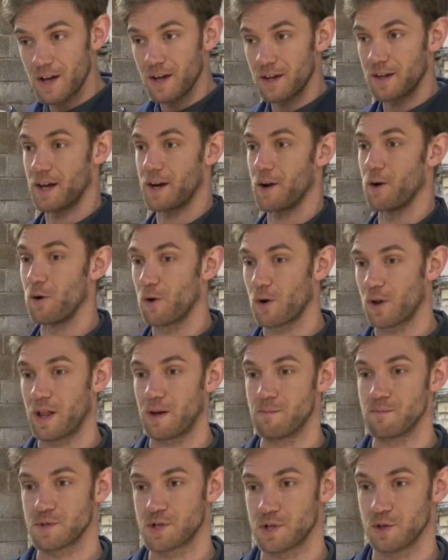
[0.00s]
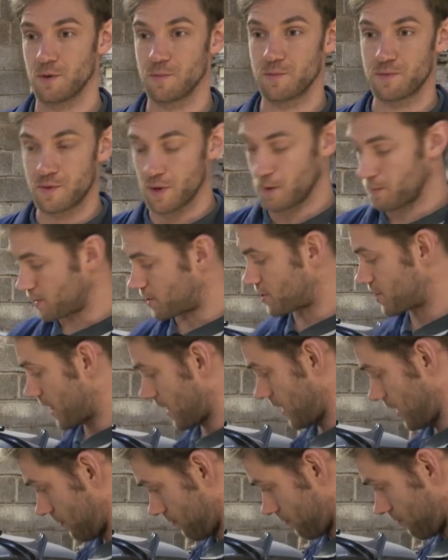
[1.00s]
get it all clamped up, double
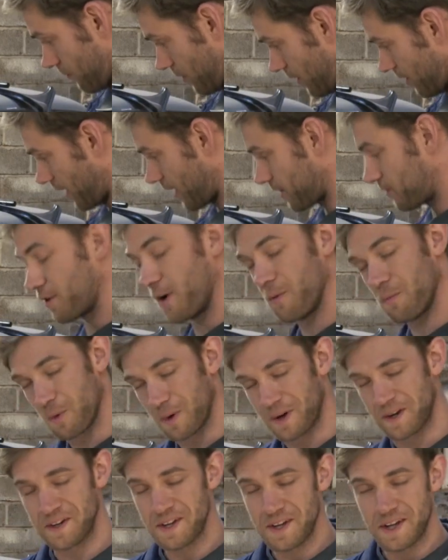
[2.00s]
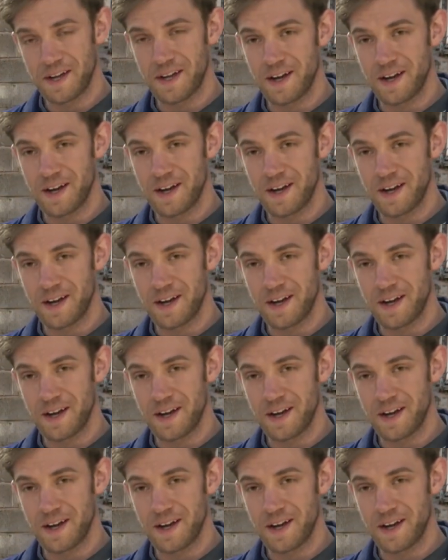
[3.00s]
check it with our top wing,